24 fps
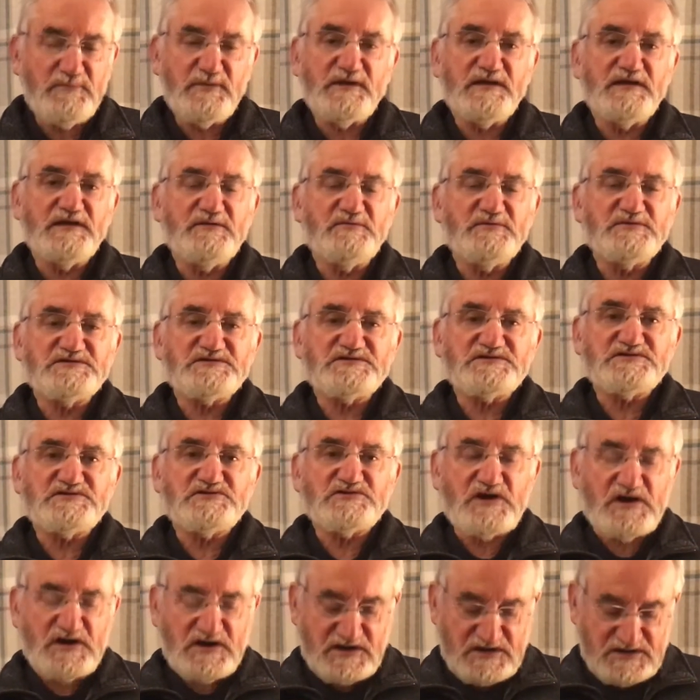he was
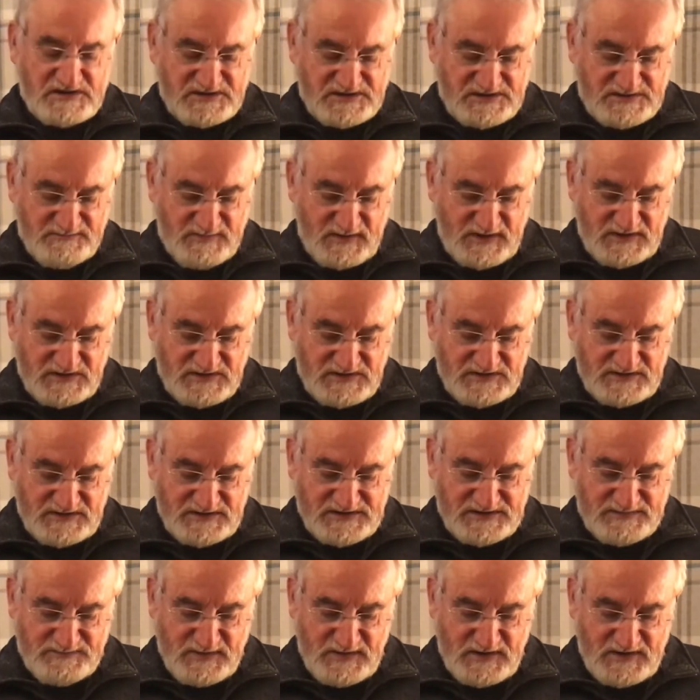struck
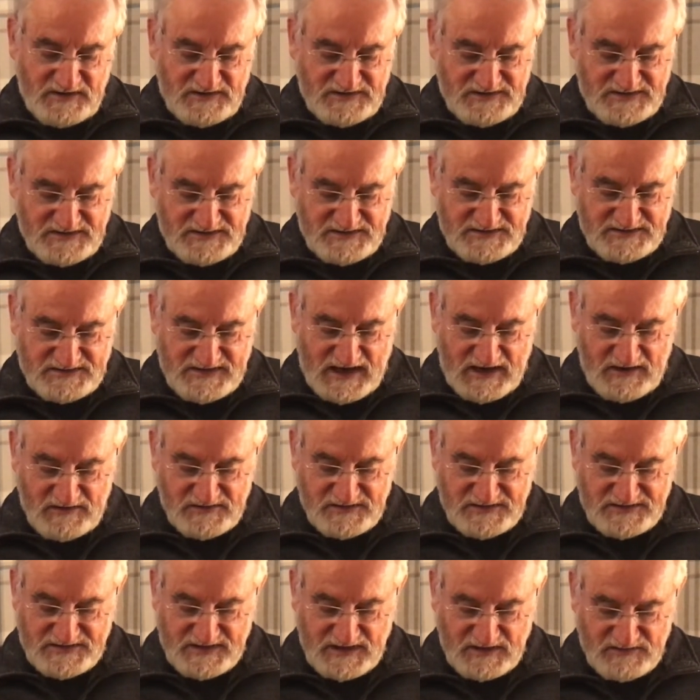speechless because his
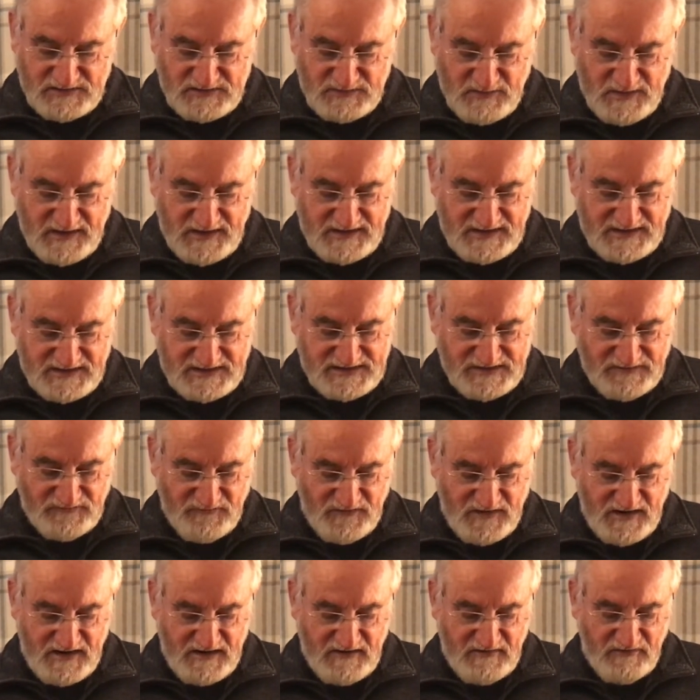doubts outweighed his
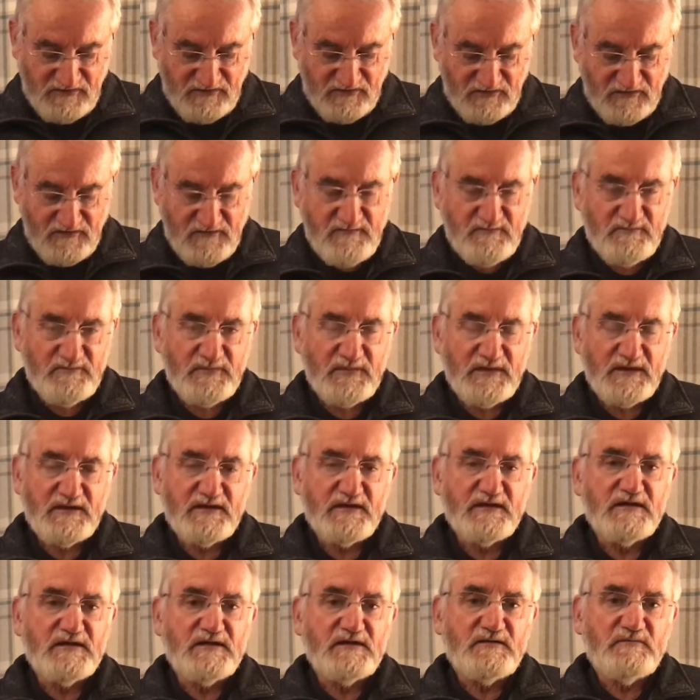faith.
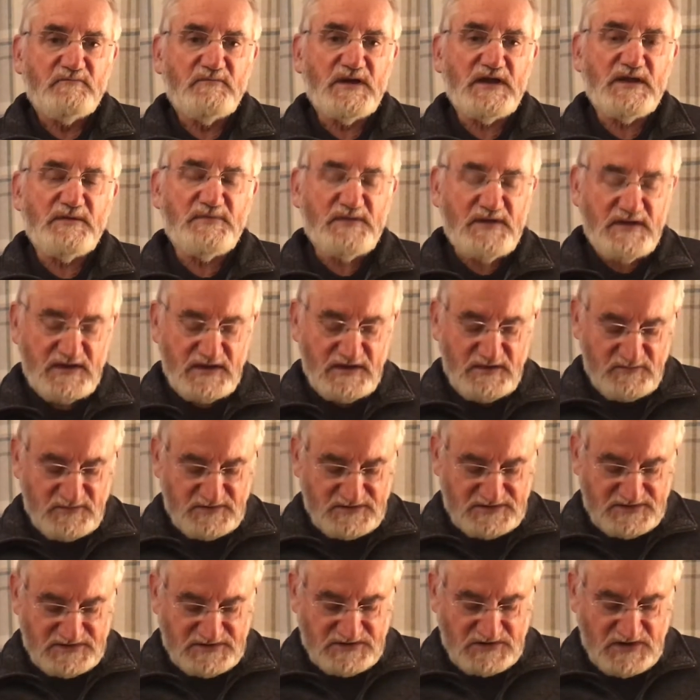Maybe he
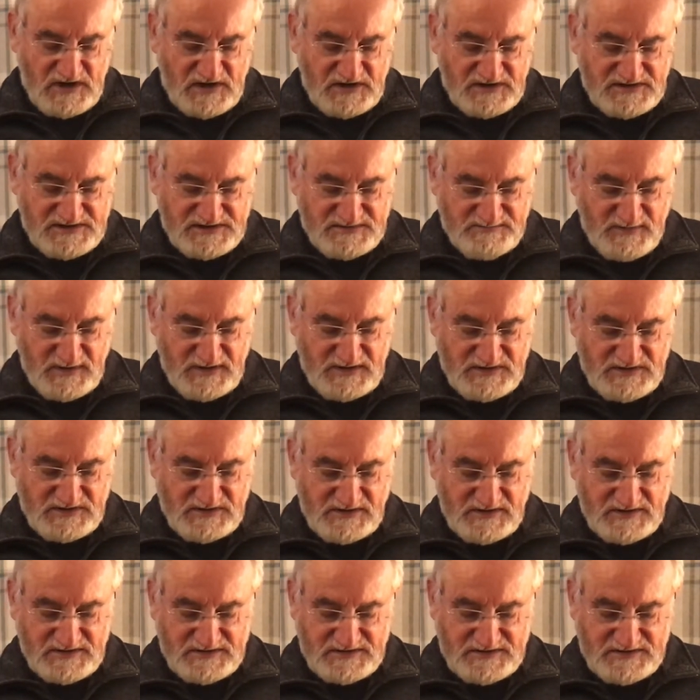was struck
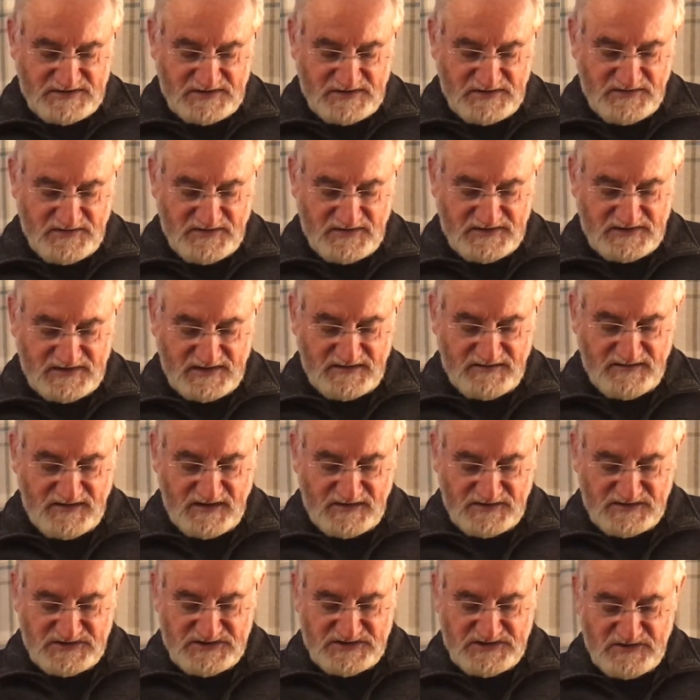speechless so that in the
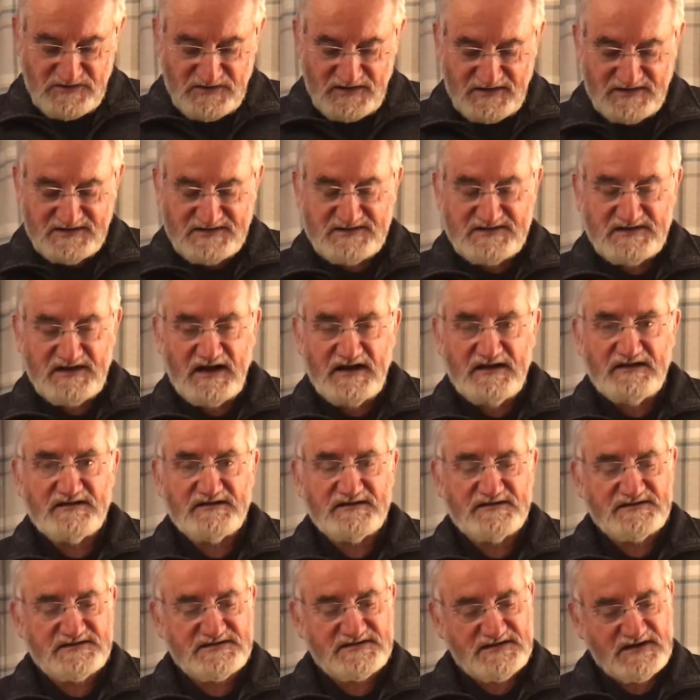ensuing
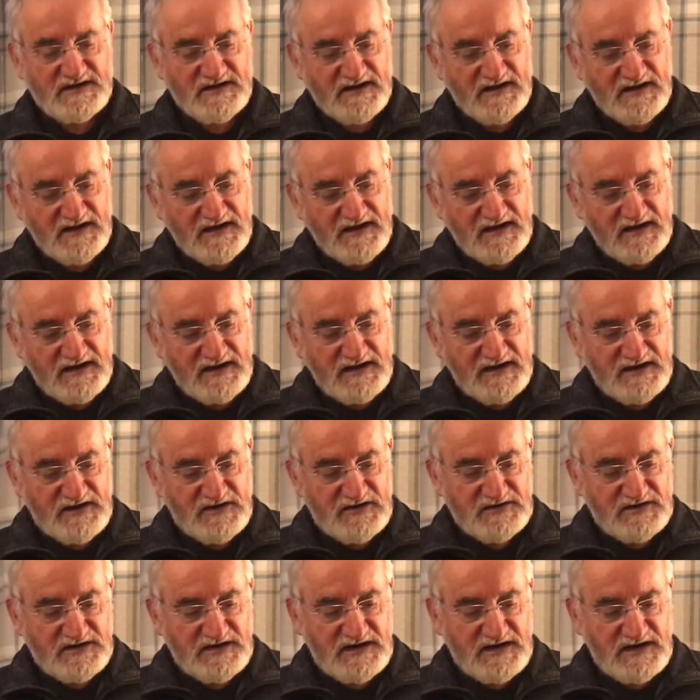silence, he
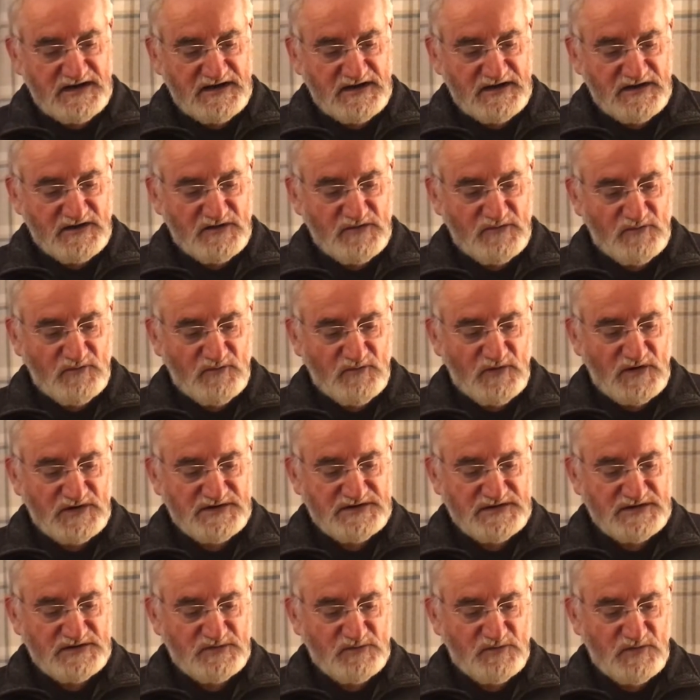could hear what
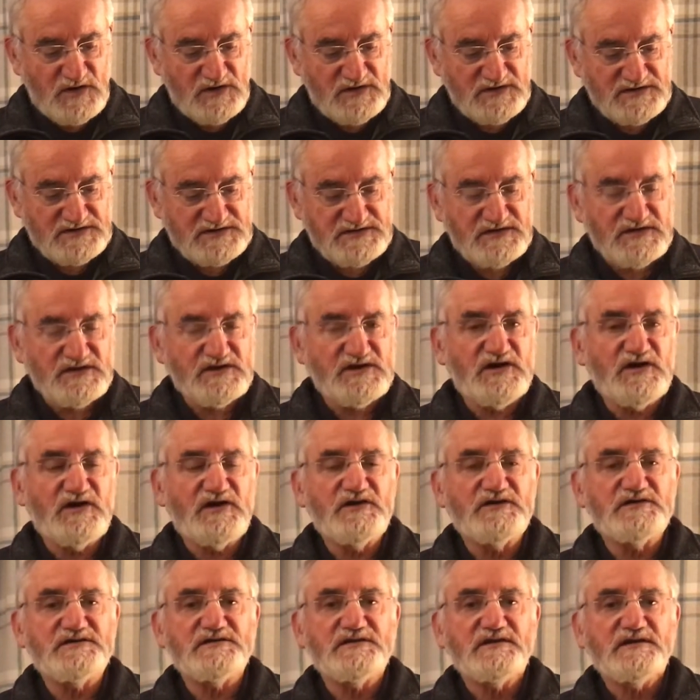it was that
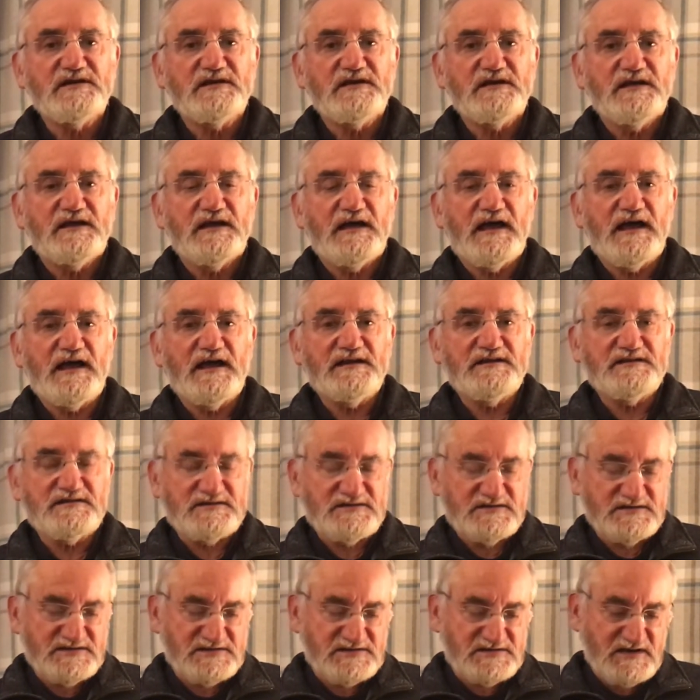God had
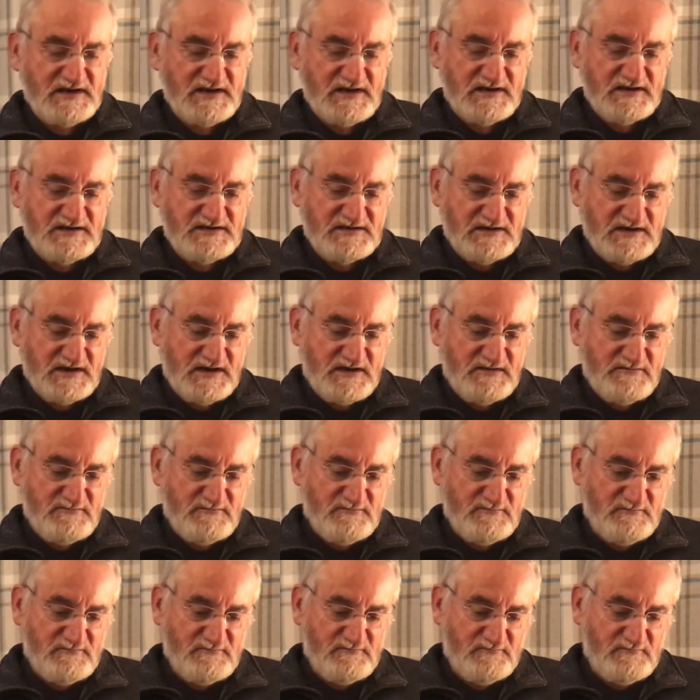to say to him.